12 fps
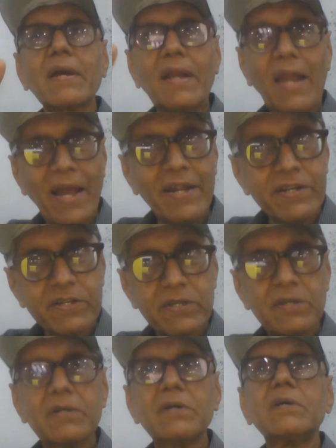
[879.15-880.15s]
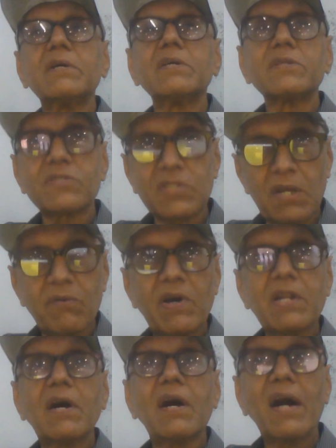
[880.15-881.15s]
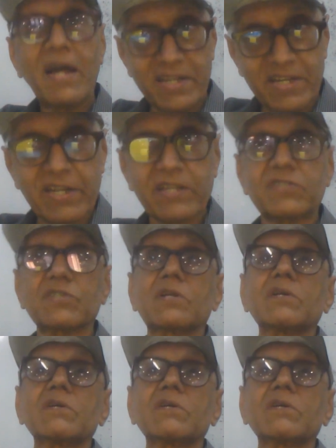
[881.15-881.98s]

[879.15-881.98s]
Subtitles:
client-server architecture,